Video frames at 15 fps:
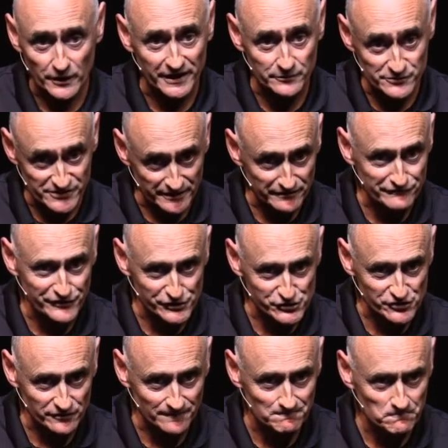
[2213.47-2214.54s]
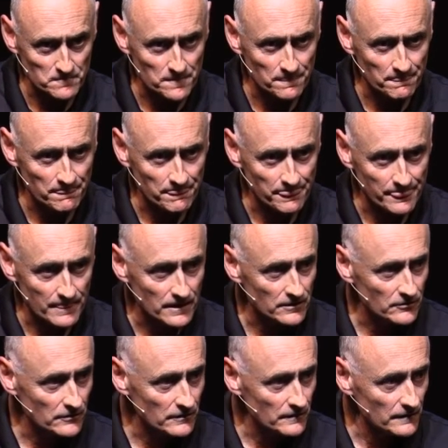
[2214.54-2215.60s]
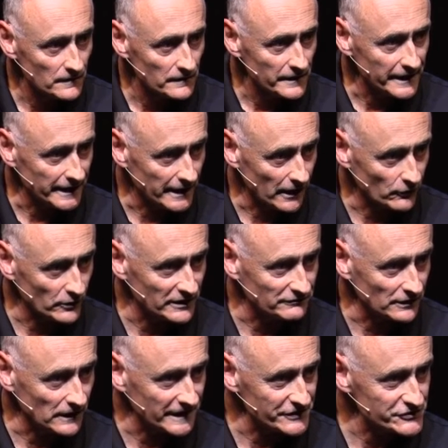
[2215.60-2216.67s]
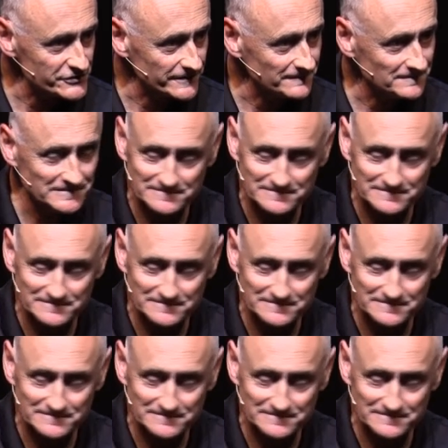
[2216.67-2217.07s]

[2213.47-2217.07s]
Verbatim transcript: He was in a vision. He got revelation